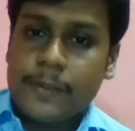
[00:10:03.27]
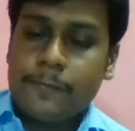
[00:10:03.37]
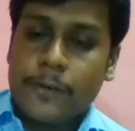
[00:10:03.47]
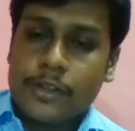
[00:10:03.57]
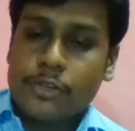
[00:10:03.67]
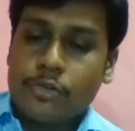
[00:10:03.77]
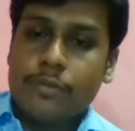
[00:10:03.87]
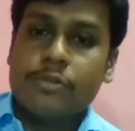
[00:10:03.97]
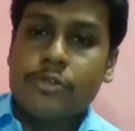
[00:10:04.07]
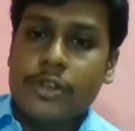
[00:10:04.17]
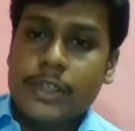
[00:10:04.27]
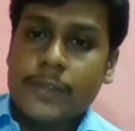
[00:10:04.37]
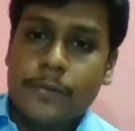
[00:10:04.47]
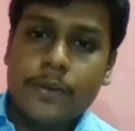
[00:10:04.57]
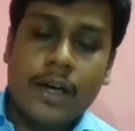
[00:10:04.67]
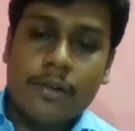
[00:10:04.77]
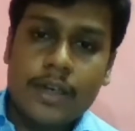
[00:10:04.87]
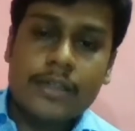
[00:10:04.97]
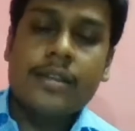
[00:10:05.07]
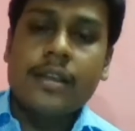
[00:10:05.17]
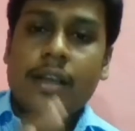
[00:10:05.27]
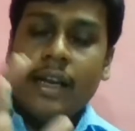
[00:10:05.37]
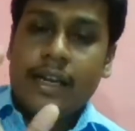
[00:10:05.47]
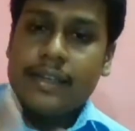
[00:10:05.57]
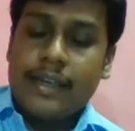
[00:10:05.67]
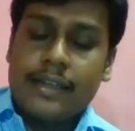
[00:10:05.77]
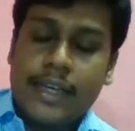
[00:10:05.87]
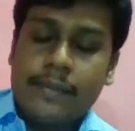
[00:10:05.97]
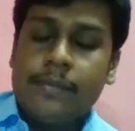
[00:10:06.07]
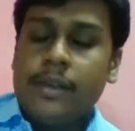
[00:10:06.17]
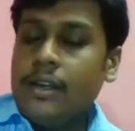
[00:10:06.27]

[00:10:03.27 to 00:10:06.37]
it for the 12 to 24 hours, at that time